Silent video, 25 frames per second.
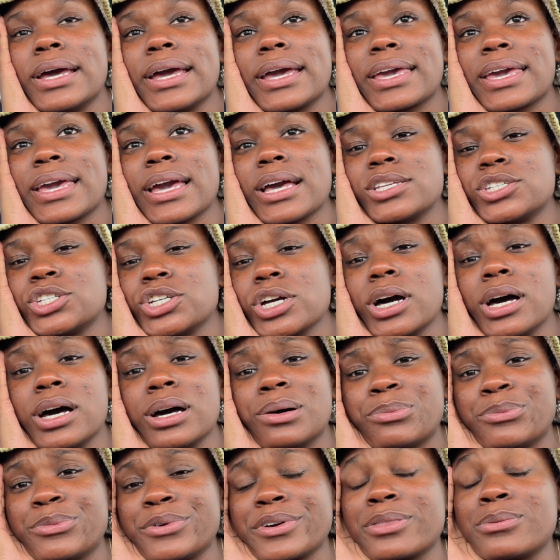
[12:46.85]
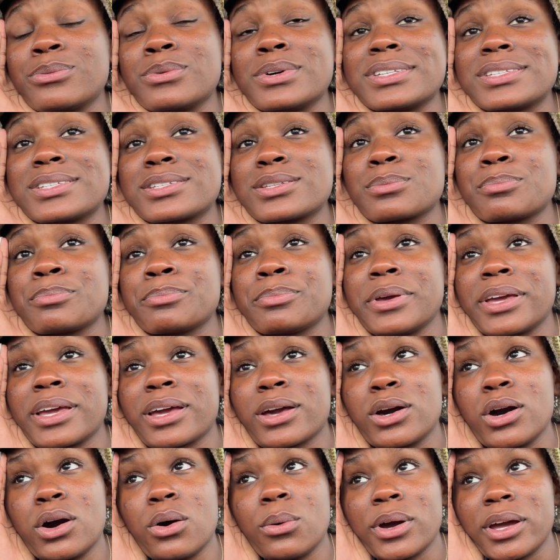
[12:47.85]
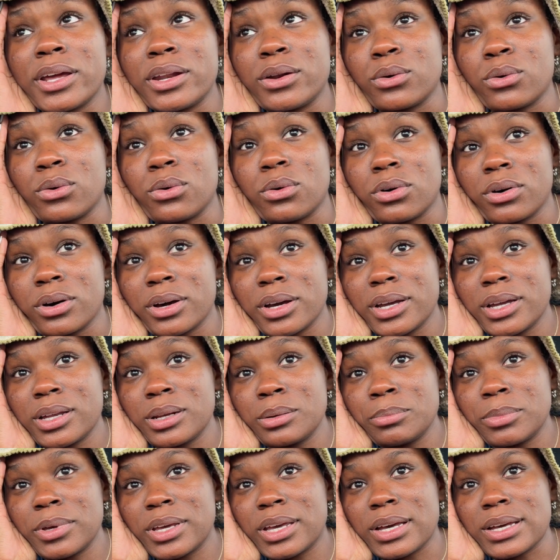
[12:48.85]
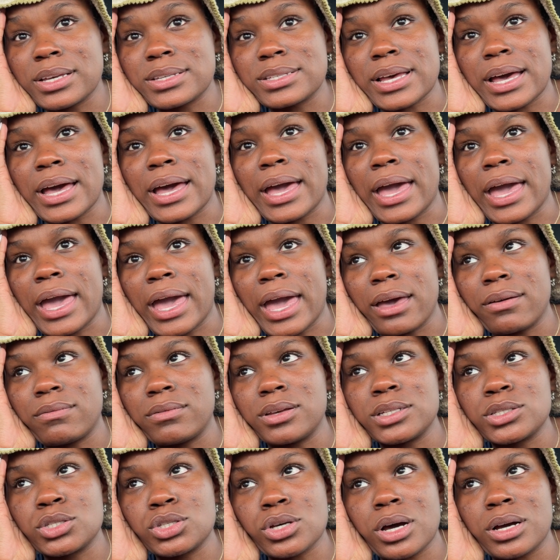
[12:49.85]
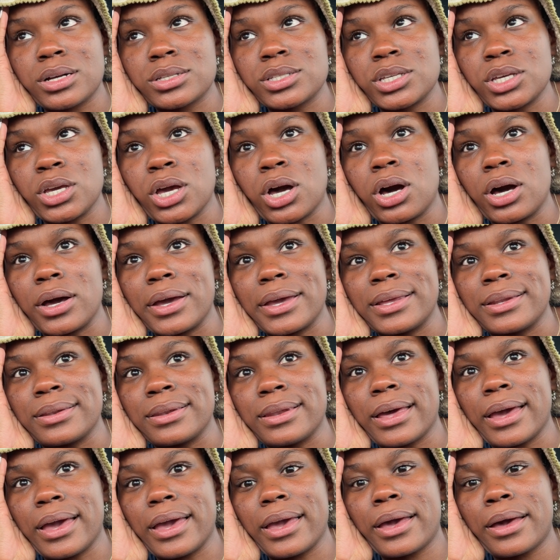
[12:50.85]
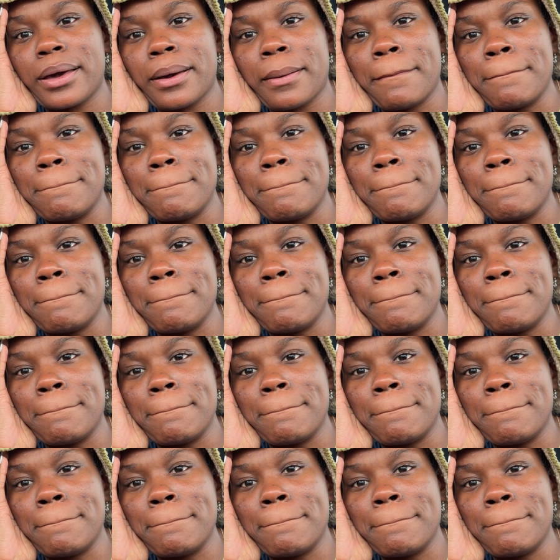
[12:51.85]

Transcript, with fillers: catch y'all up with what's been going on because i haven't talked to y'all in like